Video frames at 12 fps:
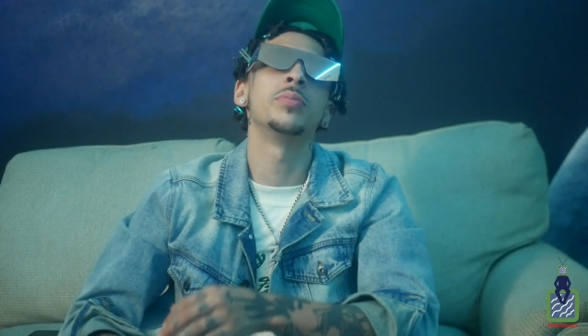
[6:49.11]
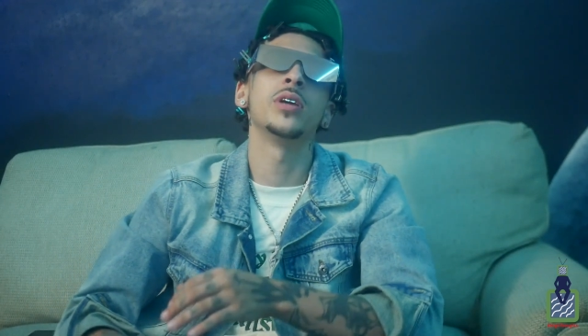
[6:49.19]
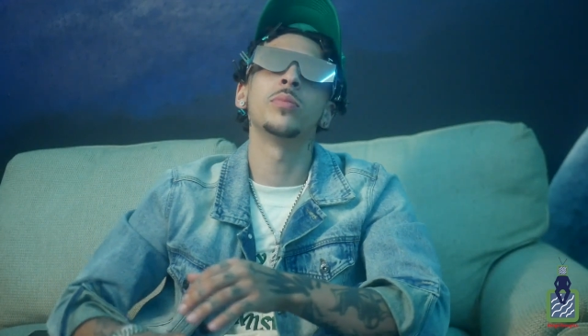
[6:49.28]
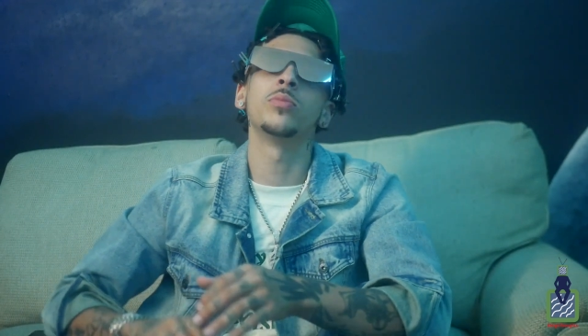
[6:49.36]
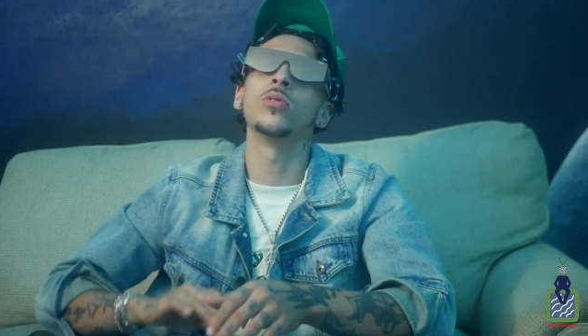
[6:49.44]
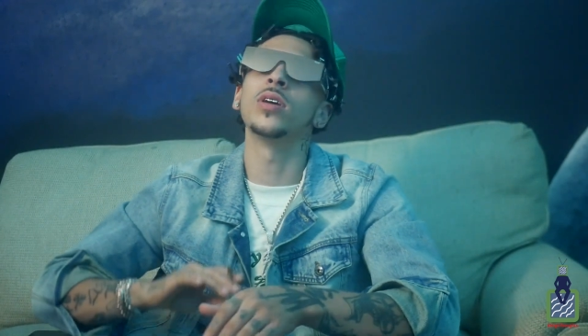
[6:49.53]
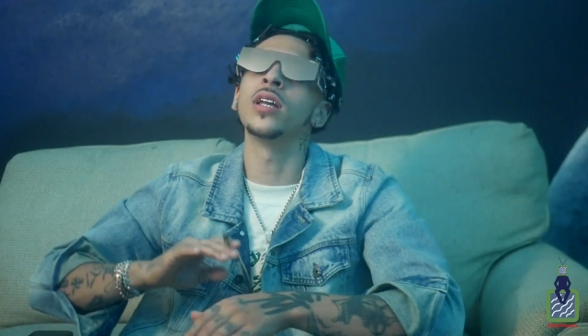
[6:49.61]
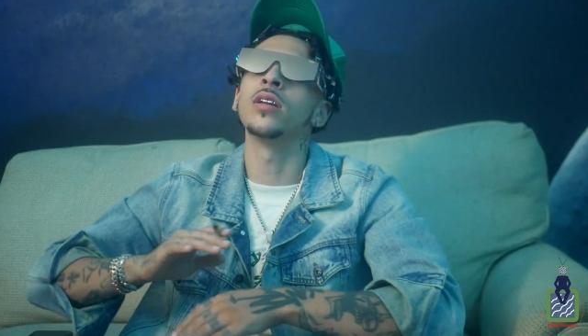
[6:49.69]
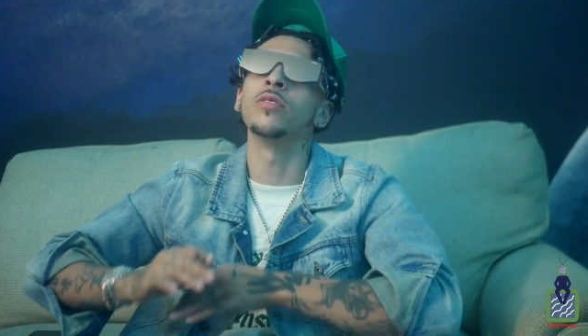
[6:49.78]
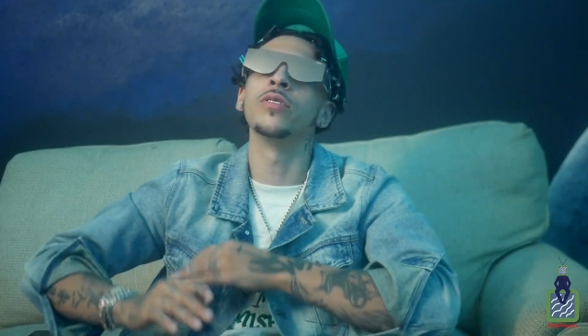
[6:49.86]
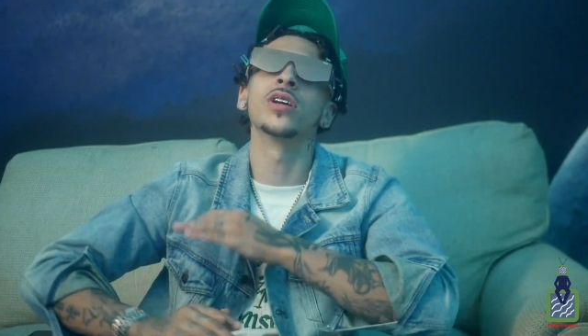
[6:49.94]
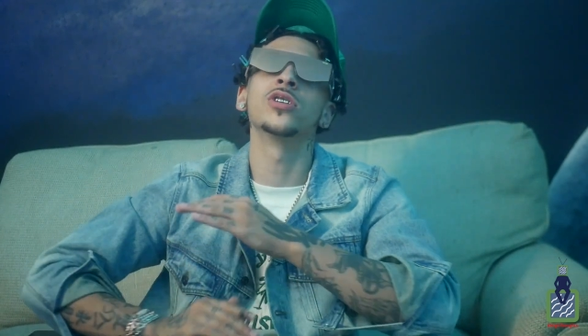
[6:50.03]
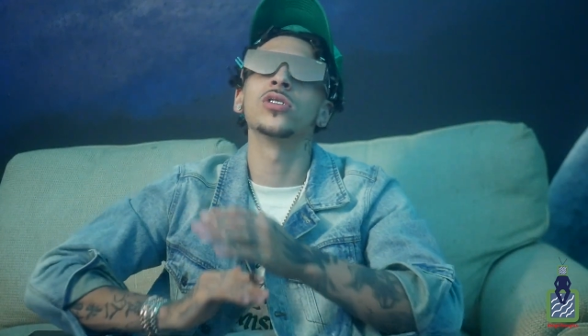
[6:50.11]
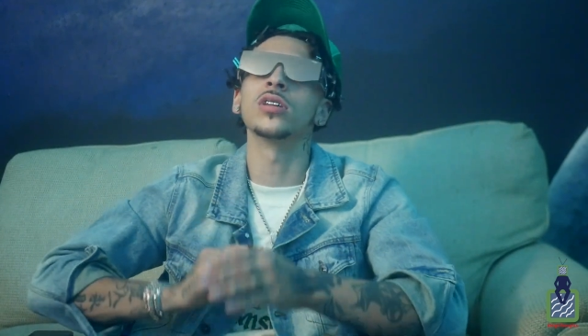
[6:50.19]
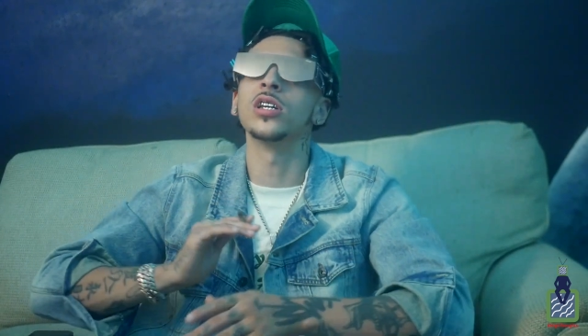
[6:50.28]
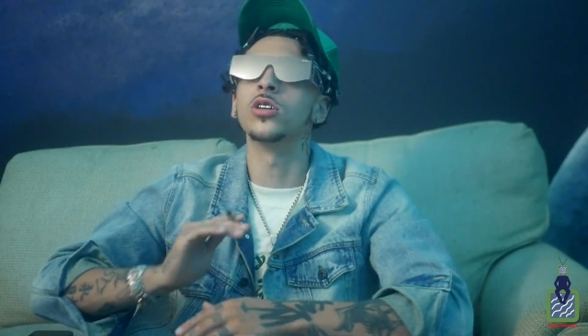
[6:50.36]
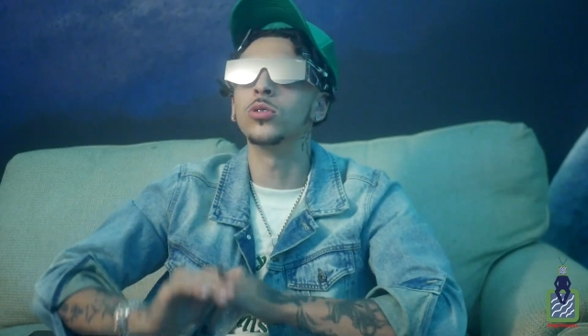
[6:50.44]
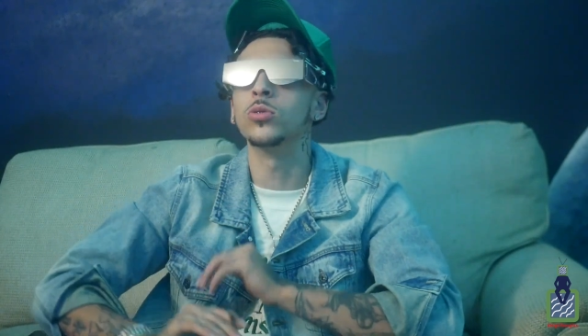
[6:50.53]
people
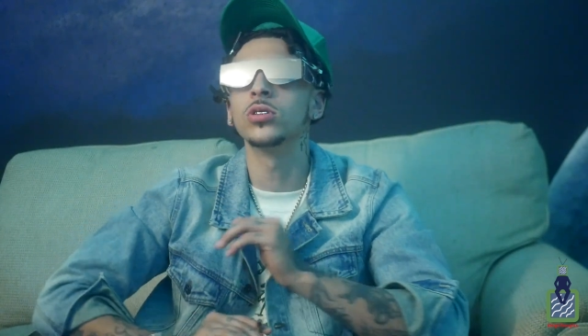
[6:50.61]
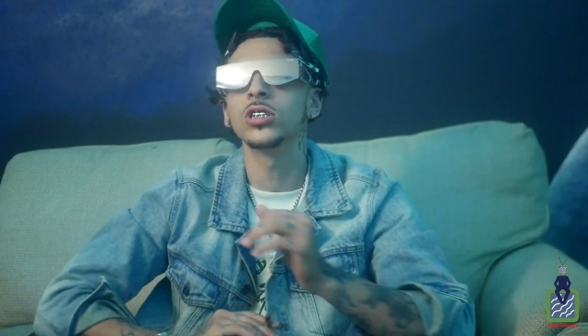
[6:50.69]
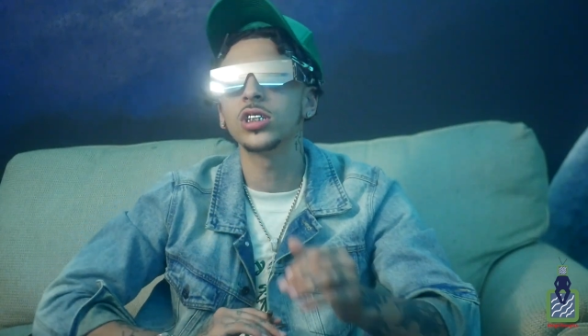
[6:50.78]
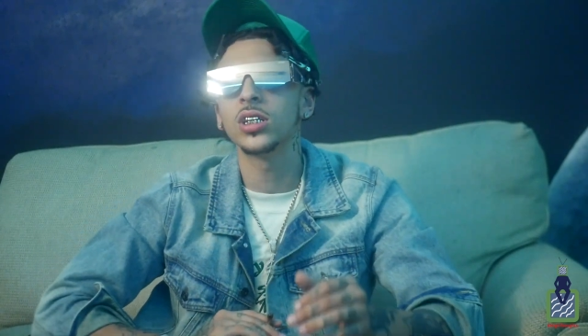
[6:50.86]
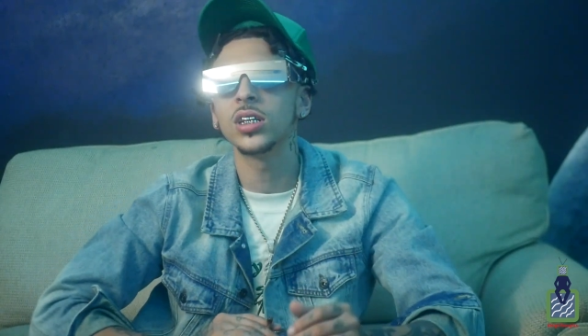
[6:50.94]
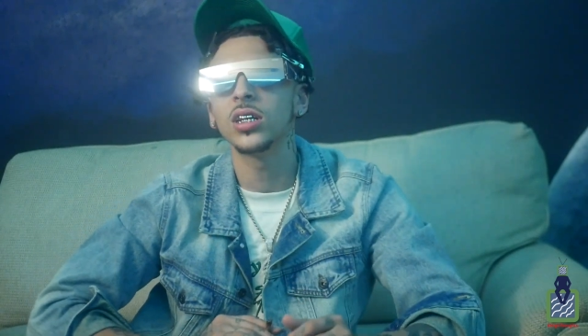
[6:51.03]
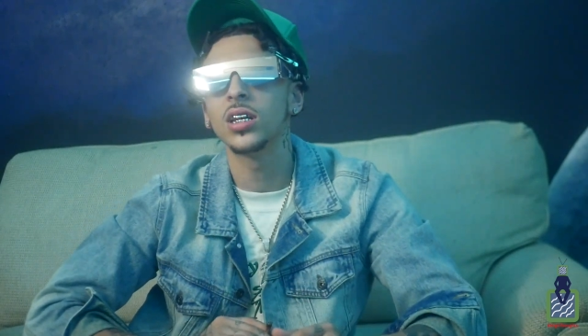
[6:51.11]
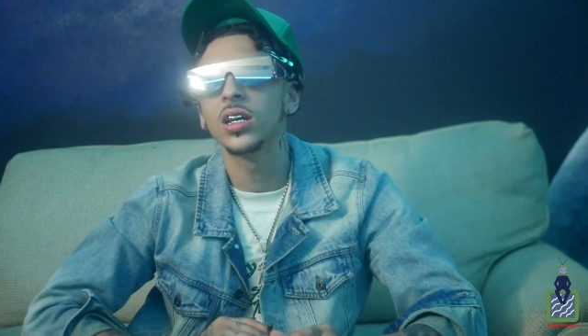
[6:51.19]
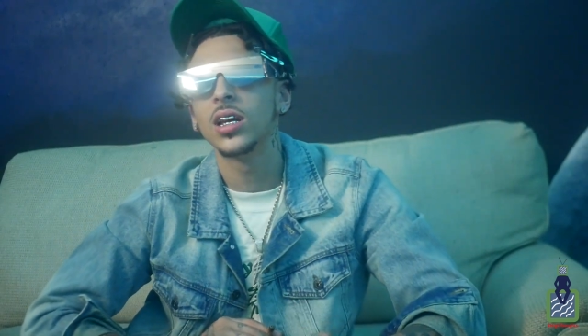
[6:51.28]
individually doing shit